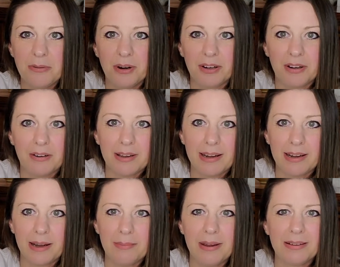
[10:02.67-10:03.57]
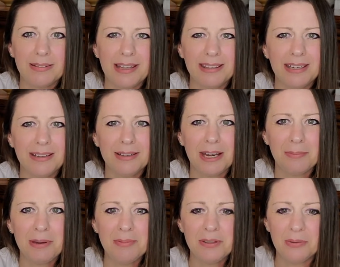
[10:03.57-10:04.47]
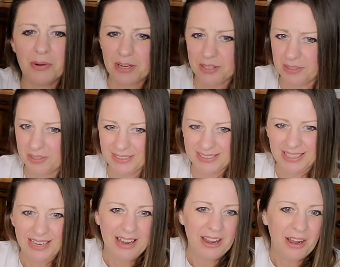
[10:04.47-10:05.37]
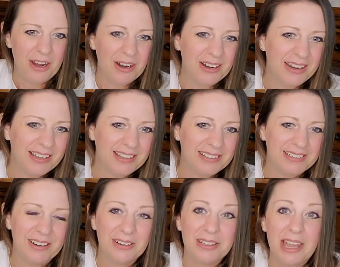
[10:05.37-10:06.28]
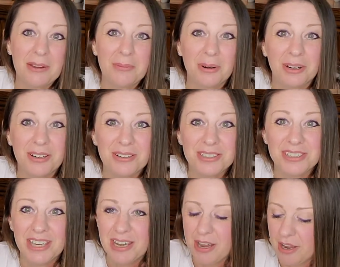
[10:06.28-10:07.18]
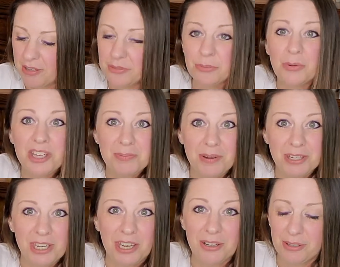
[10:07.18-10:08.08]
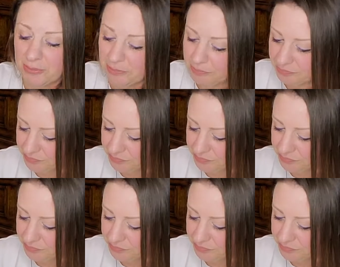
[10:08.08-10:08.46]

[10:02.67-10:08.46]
worker. Like I'm, I think a lot of people that watch this are uh, are light workers. Uh, watch my channel.